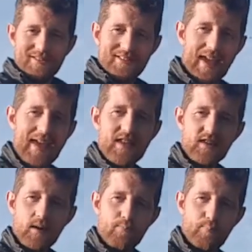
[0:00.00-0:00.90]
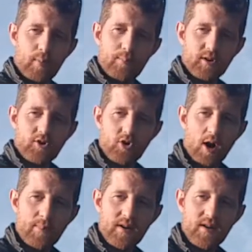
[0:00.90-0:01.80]
taken their bumper
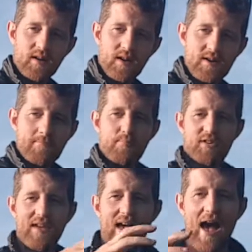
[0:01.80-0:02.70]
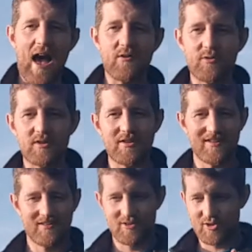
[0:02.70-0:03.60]
crop, but they haven't
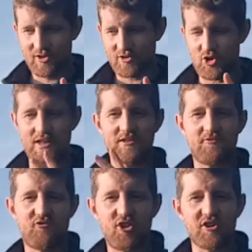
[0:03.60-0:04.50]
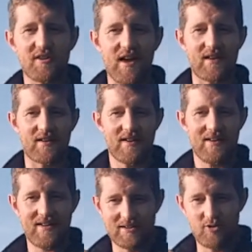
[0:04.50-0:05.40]
transferred that
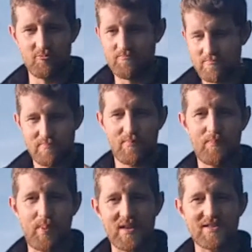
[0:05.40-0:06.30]
into big